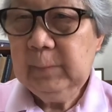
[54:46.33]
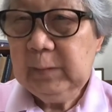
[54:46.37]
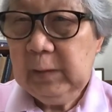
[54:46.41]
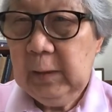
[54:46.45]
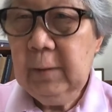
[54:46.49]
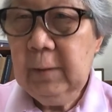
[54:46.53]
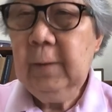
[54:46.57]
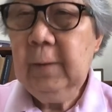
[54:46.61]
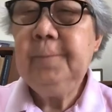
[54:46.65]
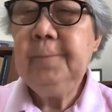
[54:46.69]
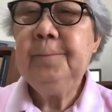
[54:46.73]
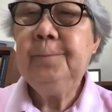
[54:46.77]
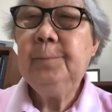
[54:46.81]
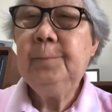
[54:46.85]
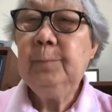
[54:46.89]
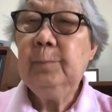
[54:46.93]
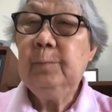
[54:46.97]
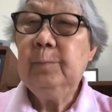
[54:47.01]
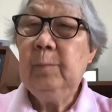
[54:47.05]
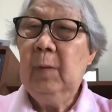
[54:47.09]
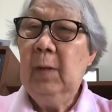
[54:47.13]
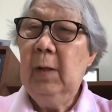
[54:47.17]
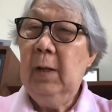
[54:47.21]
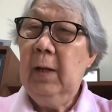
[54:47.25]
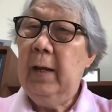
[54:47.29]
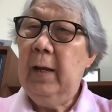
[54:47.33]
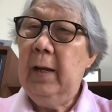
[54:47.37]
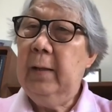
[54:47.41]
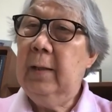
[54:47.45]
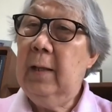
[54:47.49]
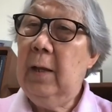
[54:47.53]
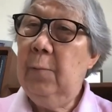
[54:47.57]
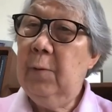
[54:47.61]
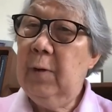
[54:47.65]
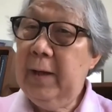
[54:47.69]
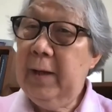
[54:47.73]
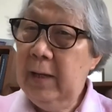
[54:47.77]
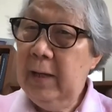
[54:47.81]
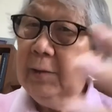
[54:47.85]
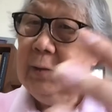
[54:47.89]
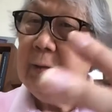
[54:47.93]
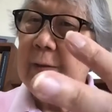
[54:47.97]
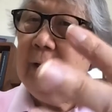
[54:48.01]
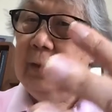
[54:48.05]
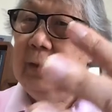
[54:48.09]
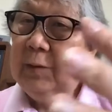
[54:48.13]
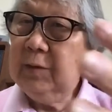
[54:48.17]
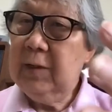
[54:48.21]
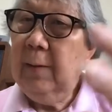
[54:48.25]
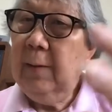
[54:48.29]
you know, and there were
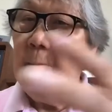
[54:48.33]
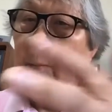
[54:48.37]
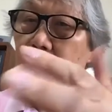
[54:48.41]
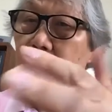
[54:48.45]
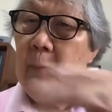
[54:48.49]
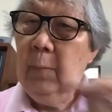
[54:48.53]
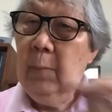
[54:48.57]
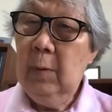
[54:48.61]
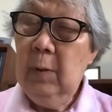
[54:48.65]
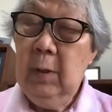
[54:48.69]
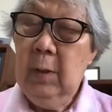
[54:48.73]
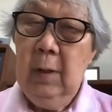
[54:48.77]
actually some